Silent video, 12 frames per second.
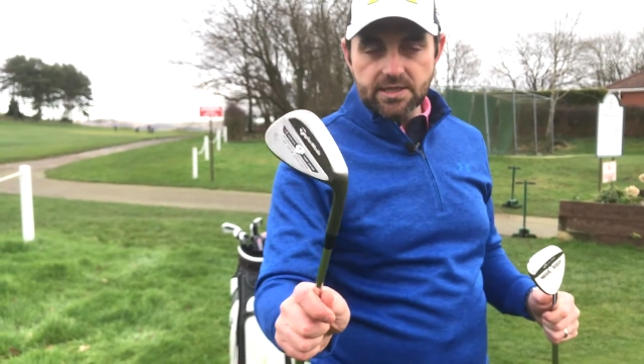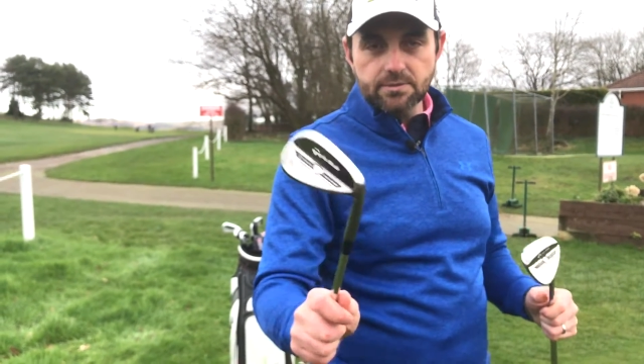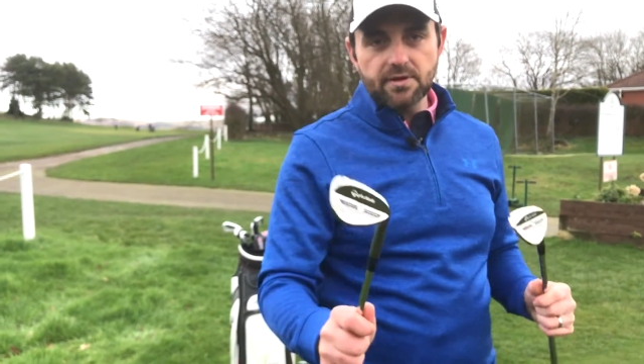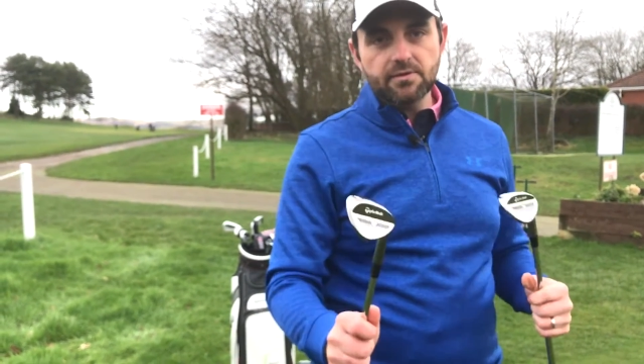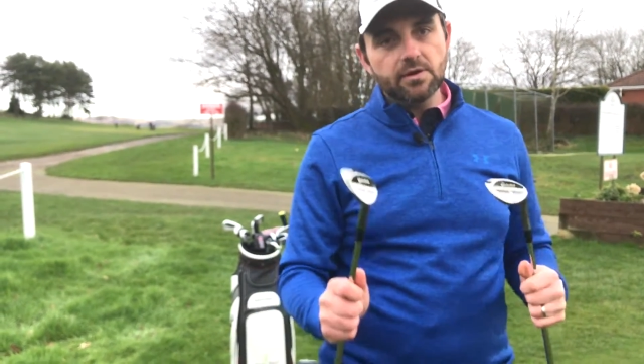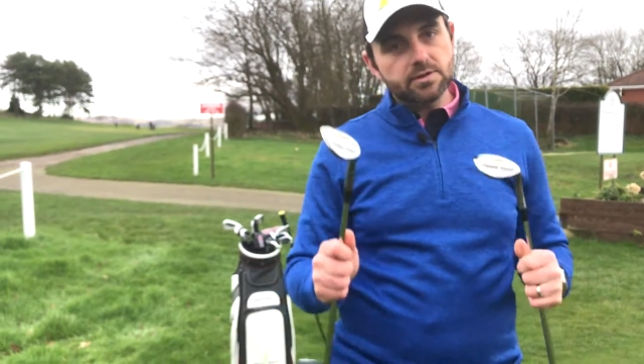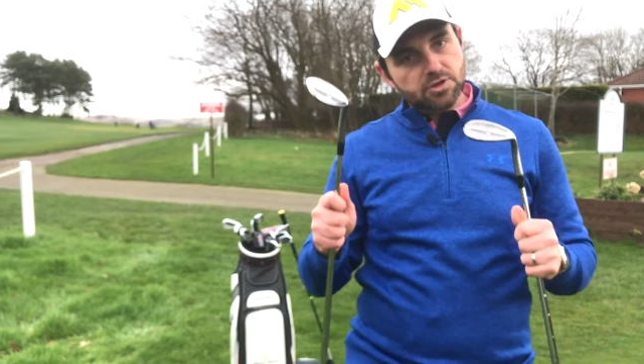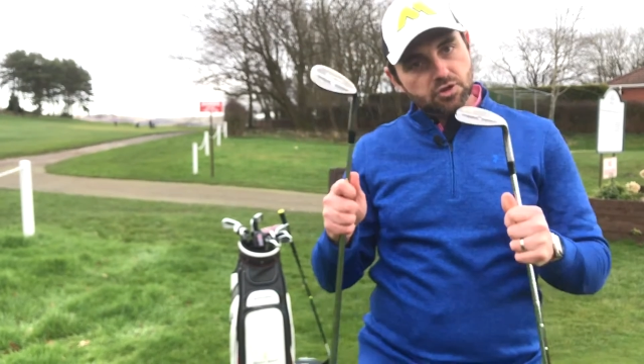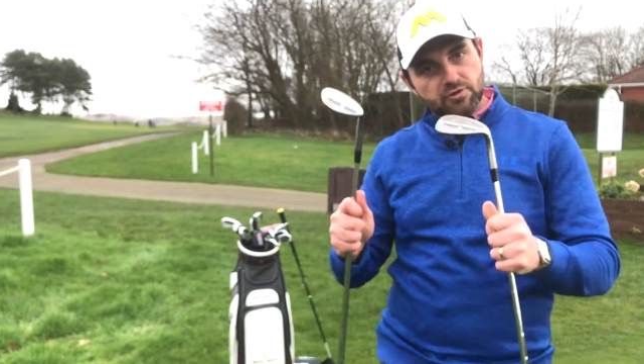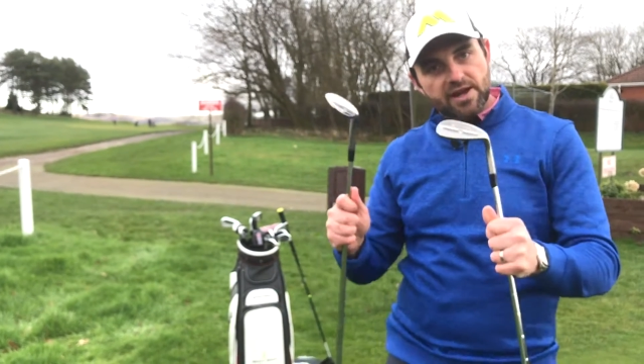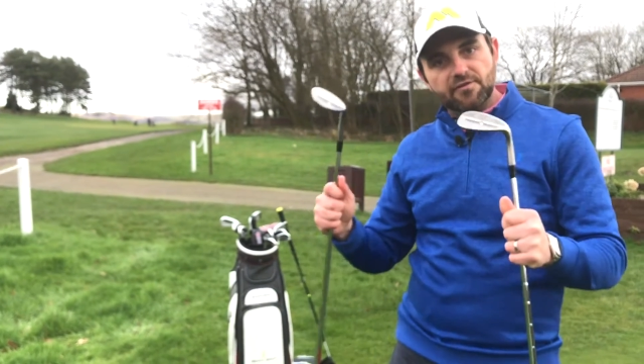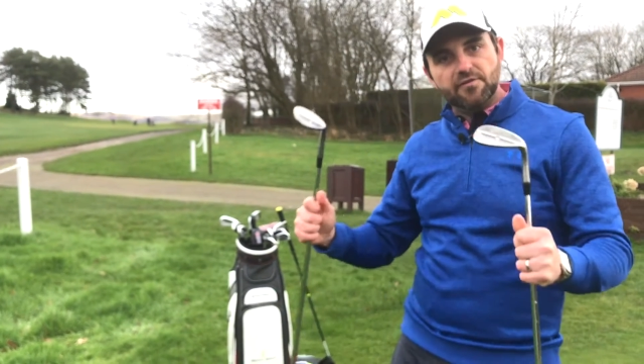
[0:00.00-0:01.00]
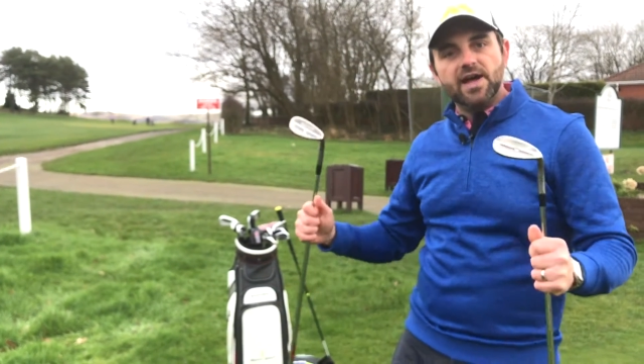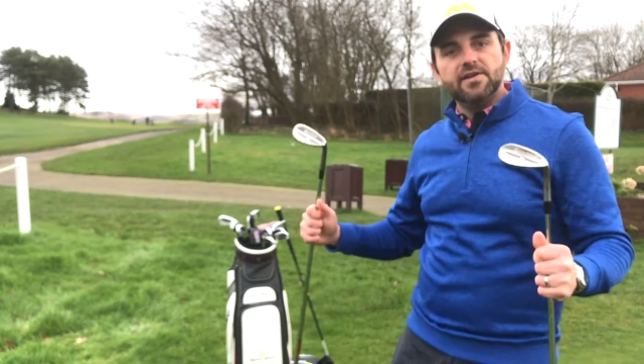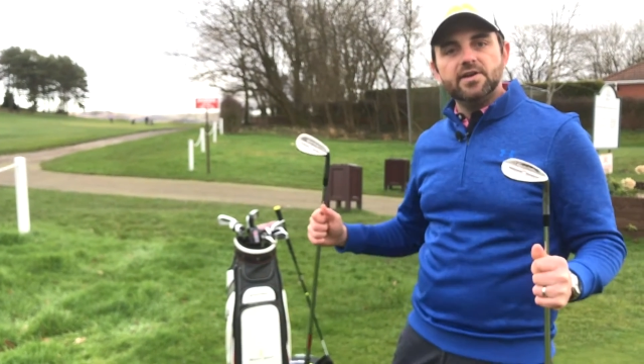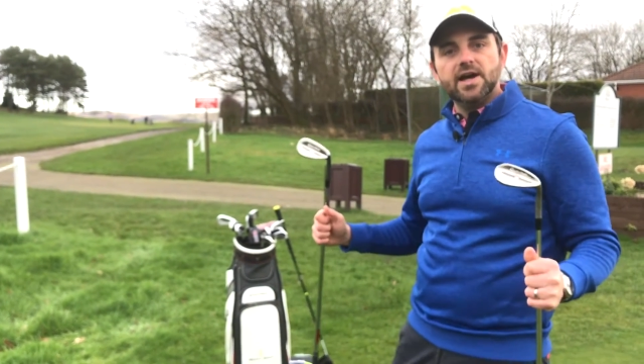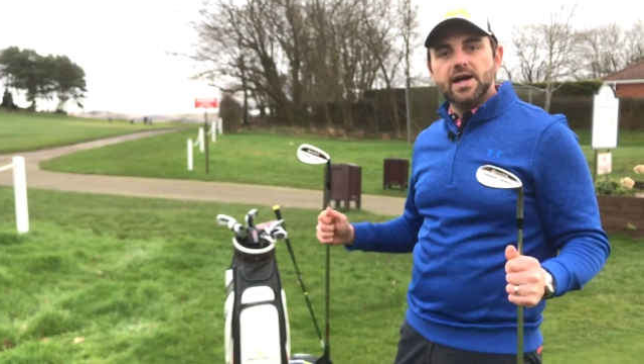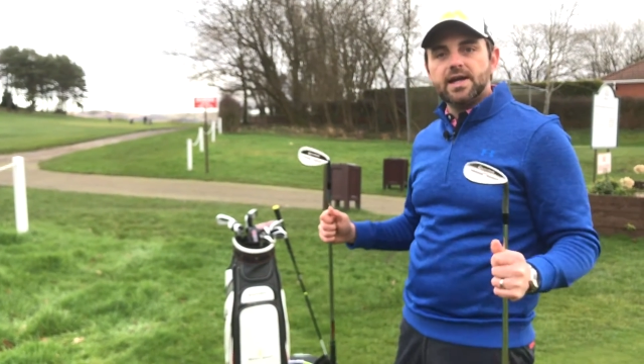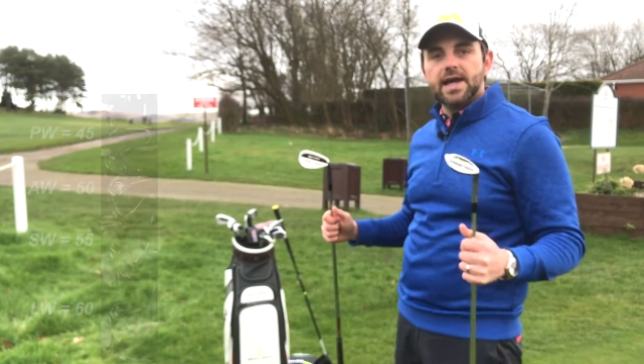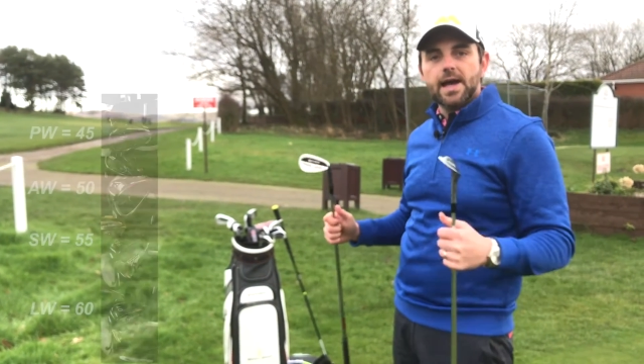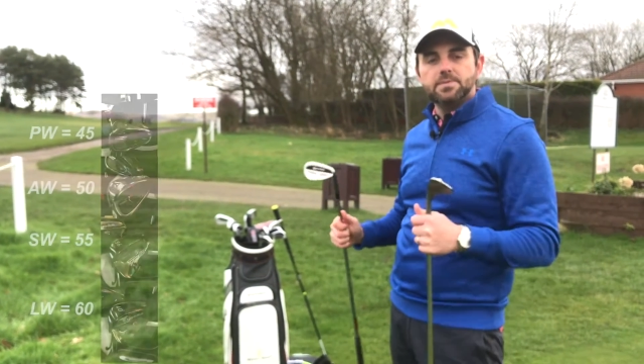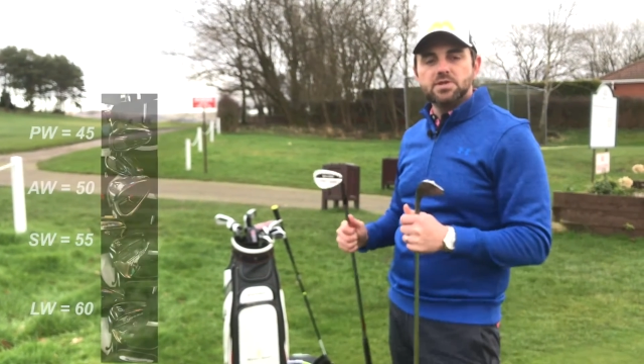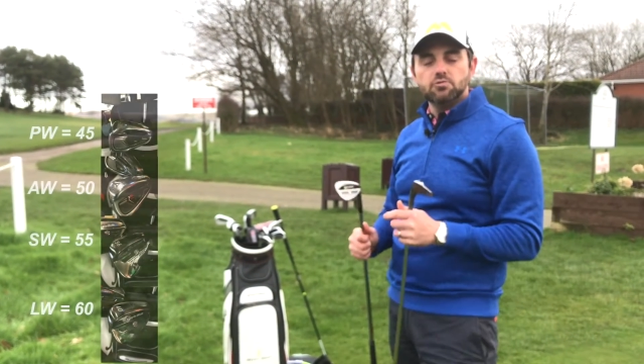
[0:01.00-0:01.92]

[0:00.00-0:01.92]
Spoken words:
So I've got straight 5-yard gaps.